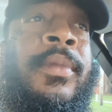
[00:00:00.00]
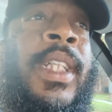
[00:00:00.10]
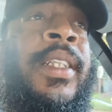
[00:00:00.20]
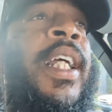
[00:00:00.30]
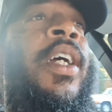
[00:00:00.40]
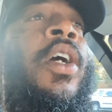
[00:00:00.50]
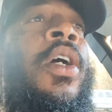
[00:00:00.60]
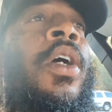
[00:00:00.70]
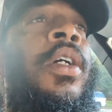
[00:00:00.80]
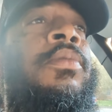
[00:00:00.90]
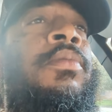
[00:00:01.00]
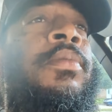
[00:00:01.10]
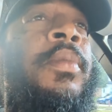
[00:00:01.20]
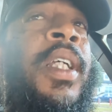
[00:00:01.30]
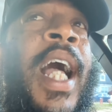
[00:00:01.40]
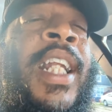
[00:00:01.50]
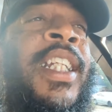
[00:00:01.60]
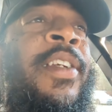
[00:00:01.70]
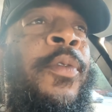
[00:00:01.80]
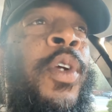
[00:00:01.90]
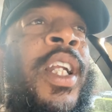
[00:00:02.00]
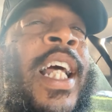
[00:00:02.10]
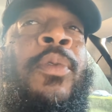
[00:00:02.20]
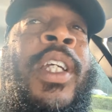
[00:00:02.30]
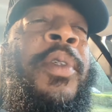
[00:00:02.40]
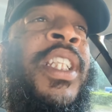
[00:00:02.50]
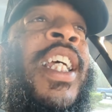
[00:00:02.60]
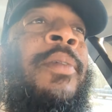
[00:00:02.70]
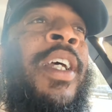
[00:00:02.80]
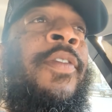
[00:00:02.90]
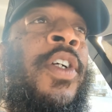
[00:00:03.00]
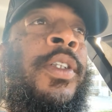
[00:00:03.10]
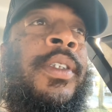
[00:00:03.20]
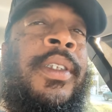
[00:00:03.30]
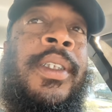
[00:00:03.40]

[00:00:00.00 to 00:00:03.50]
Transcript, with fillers: I was like, I didn't even realize what he was saying to me at first.